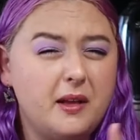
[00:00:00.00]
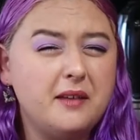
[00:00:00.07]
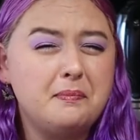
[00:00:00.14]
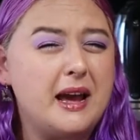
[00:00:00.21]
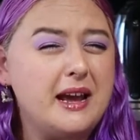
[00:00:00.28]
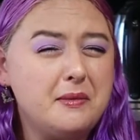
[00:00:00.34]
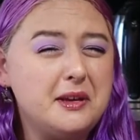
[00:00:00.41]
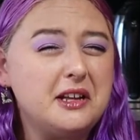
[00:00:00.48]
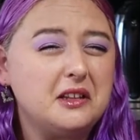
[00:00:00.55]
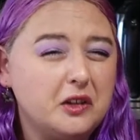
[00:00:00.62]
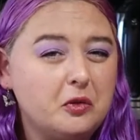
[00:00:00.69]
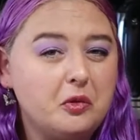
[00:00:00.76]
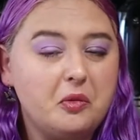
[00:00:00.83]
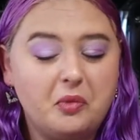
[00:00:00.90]
It may be a
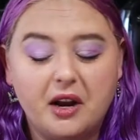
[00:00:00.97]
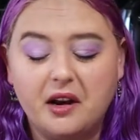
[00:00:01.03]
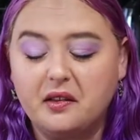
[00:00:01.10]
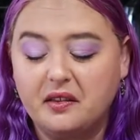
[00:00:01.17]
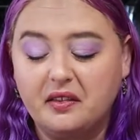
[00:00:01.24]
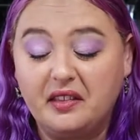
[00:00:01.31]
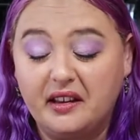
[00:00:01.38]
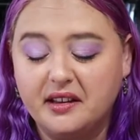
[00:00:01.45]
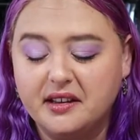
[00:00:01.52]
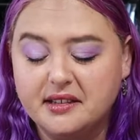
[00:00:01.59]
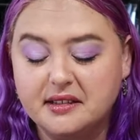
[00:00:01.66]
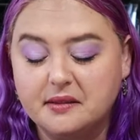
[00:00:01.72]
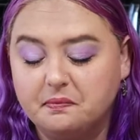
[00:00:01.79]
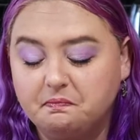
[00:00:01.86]
little bit better than this.
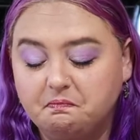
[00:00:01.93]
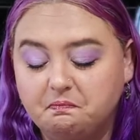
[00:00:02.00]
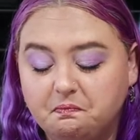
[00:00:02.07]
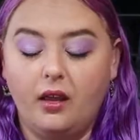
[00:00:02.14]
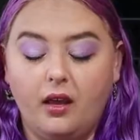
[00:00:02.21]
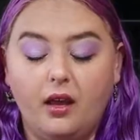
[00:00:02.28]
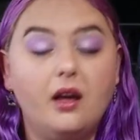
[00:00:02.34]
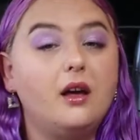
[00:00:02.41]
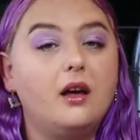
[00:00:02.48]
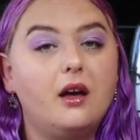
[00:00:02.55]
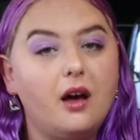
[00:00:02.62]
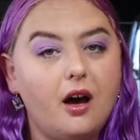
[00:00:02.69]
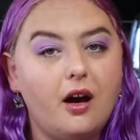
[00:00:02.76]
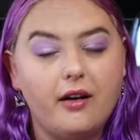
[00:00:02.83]

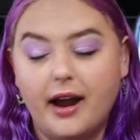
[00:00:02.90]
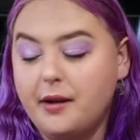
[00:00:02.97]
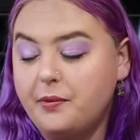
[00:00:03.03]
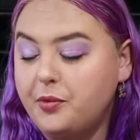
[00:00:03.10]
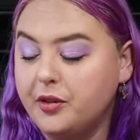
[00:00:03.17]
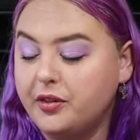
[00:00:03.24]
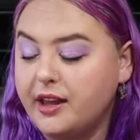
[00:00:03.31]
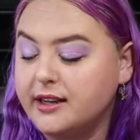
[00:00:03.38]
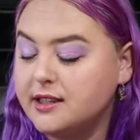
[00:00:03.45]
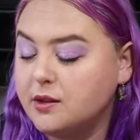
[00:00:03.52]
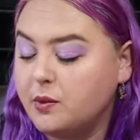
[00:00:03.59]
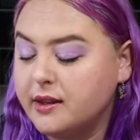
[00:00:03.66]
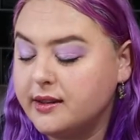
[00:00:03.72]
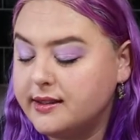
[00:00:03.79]
All right, put that
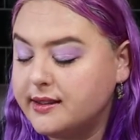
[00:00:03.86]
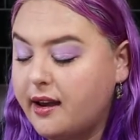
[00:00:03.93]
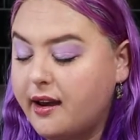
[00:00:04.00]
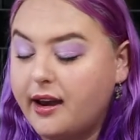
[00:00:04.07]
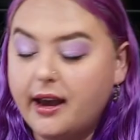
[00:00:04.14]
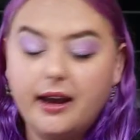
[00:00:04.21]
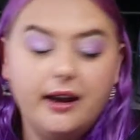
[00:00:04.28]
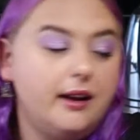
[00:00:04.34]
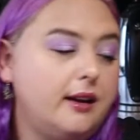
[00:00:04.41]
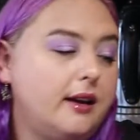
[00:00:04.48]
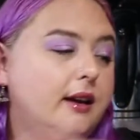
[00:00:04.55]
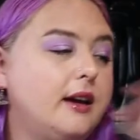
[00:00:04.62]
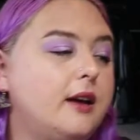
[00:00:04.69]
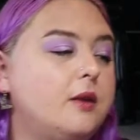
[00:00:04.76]
to one side
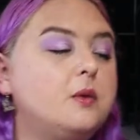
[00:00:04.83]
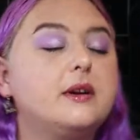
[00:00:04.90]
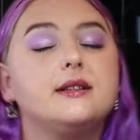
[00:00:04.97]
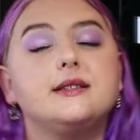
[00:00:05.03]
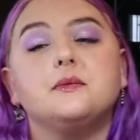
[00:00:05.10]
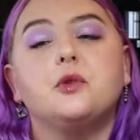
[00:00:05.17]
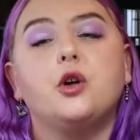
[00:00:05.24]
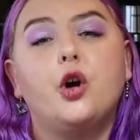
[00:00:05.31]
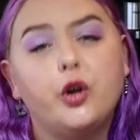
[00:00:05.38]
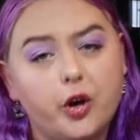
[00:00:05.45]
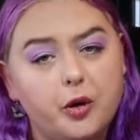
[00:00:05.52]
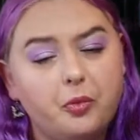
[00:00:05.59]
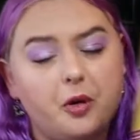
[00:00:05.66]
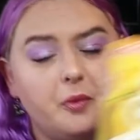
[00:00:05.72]
and we'll get some
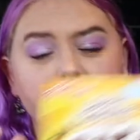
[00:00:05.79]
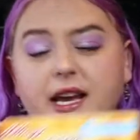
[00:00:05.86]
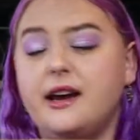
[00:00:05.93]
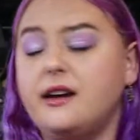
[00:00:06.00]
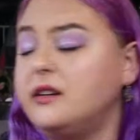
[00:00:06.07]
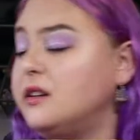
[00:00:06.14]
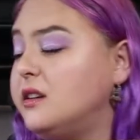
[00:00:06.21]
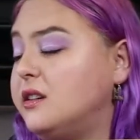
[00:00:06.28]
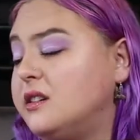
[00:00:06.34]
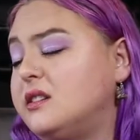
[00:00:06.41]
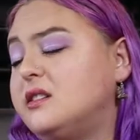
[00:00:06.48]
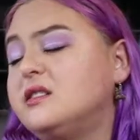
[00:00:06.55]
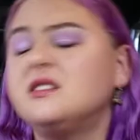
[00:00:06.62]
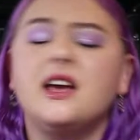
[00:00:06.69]
Coco Pops out.
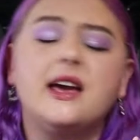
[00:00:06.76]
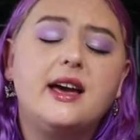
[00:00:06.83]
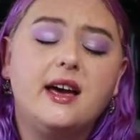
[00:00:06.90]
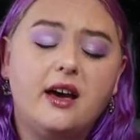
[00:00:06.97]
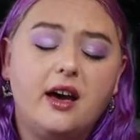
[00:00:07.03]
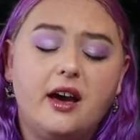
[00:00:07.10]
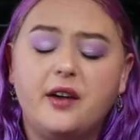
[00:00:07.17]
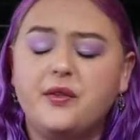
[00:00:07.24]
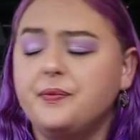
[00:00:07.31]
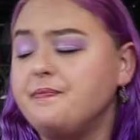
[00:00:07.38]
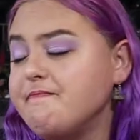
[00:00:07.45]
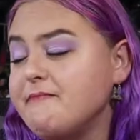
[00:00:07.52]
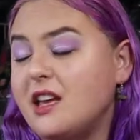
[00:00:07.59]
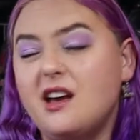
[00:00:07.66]

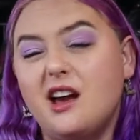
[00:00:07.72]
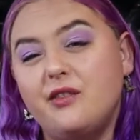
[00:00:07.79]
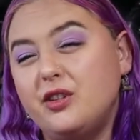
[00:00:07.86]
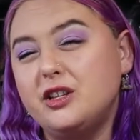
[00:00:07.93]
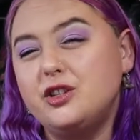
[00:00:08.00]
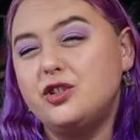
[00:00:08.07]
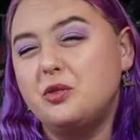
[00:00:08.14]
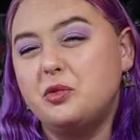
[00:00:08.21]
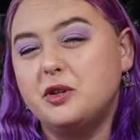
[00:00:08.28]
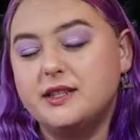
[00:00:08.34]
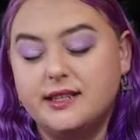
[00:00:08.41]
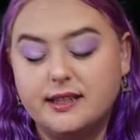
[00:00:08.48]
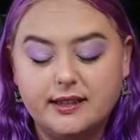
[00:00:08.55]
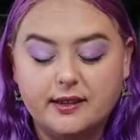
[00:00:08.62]
I really should have
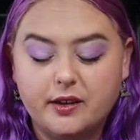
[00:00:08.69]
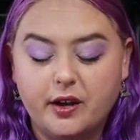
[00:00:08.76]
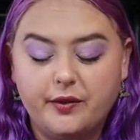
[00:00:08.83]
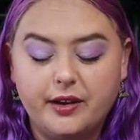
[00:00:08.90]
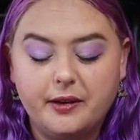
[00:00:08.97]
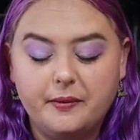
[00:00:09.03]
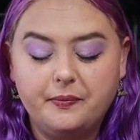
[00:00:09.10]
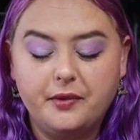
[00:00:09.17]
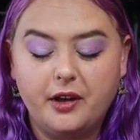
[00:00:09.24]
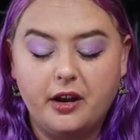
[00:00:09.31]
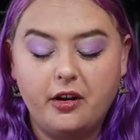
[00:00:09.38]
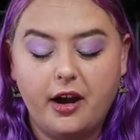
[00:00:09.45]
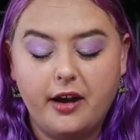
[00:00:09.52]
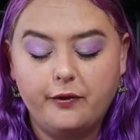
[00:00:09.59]
bought scissors over.
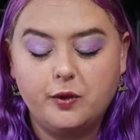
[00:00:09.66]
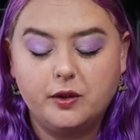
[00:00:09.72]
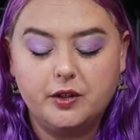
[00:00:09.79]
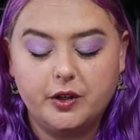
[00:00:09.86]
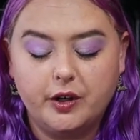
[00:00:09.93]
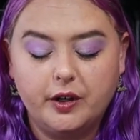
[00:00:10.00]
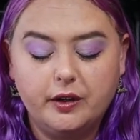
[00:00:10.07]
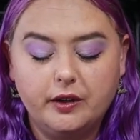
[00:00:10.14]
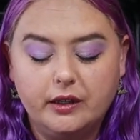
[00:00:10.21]
A knife will do.